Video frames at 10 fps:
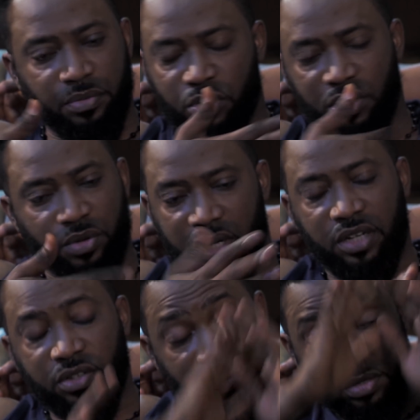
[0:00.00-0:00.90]
happened between
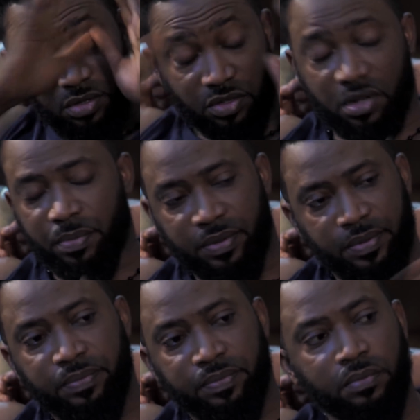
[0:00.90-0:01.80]
you and I, just stop.
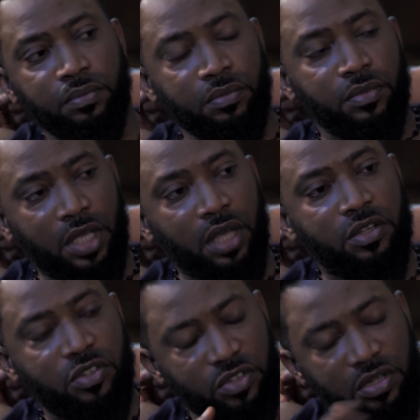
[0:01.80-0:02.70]

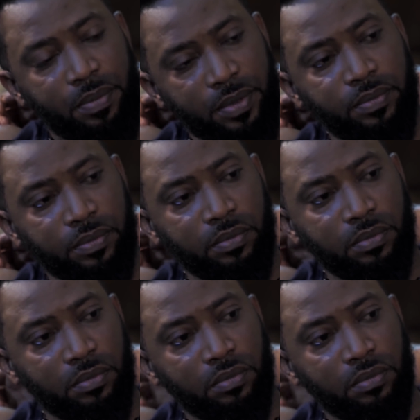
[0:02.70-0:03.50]
Okay, stop.